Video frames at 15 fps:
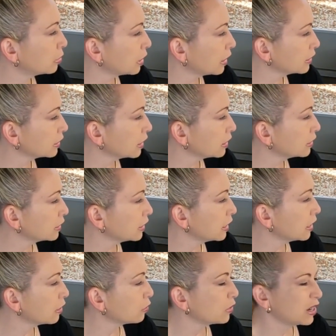
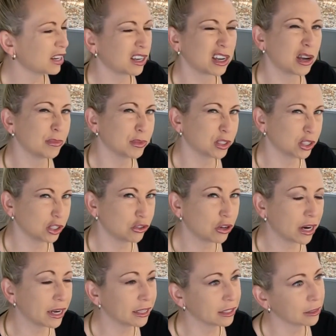processing when it comes to
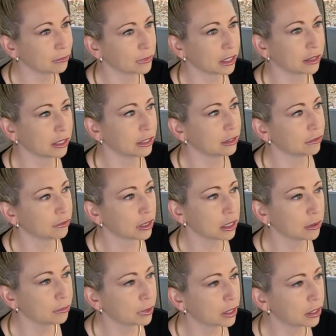drying them that they
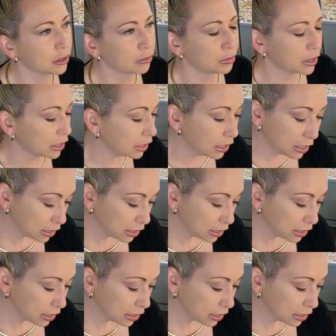develop better, but